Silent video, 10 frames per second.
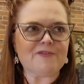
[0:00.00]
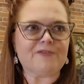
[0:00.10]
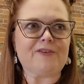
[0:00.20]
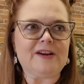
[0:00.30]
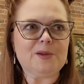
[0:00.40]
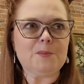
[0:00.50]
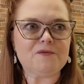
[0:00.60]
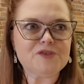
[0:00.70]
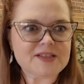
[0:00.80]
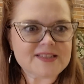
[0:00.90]
the freedom of
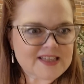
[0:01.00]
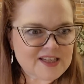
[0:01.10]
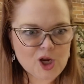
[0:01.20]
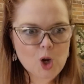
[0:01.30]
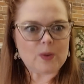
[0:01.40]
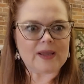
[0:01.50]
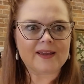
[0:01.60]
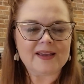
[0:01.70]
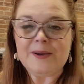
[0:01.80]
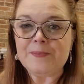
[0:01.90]
just
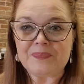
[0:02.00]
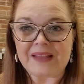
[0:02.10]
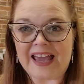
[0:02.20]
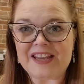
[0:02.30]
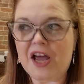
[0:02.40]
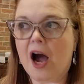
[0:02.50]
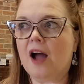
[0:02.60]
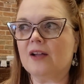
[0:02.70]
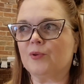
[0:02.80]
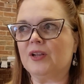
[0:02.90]
going and
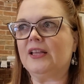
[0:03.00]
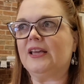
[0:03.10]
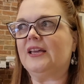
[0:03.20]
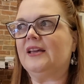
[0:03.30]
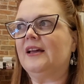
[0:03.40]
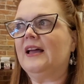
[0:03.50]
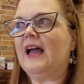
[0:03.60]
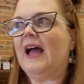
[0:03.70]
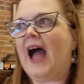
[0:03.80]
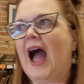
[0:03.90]
not really
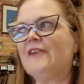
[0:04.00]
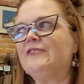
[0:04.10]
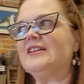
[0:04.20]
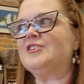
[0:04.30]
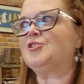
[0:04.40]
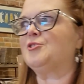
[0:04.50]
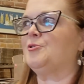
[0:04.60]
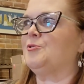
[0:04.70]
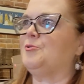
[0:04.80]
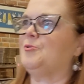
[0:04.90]
having
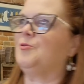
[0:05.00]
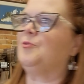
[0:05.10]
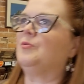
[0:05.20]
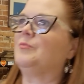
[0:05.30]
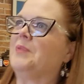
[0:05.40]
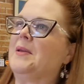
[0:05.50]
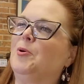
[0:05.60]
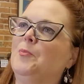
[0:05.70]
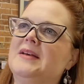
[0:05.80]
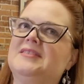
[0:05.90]
to people
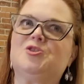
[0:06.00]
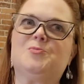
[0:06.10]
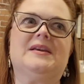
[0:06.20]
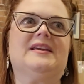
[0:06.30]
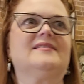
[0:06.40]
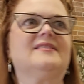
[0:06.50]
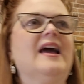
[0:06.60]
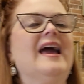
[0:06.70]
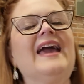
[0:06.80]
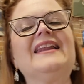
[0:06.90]
message me and
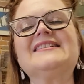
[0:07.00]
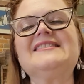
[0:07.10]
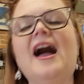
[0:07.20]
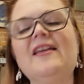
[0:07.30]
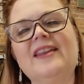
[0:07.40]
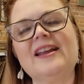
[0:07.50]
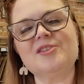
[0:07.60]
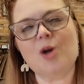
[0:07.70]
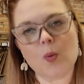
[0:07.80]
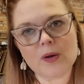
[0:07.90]
and it's not that I
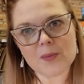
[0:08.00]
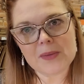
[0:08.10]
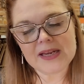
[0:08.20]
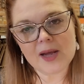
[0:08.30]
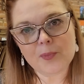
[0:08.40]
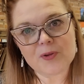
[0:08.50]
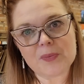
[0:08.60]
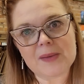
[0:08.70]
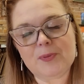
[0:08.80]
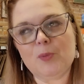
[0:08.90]
don't want to meet up with
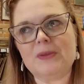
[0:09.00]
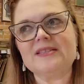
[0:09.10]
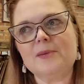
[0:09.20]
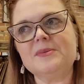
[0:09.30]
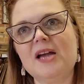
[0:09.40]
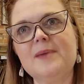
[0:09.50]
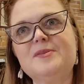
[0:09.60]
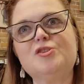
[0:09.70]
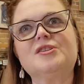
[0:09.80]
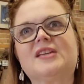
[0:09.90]
people, but sometimes
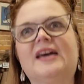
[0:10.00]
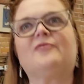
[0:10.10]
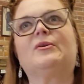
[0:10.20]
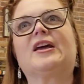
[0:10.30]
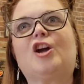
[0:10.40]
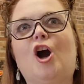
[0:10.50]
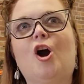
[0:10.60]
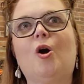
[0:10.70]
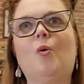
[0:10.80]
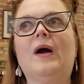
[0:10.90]
you just kind of want to
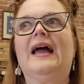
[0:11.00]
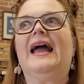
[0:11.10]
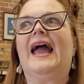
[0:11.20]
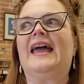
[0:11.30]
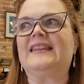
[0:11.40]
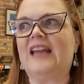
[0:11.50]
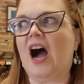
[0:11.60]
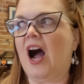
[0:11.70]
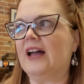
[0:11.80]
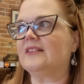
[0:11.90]
go and
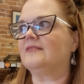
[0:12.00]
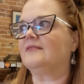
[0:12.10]
not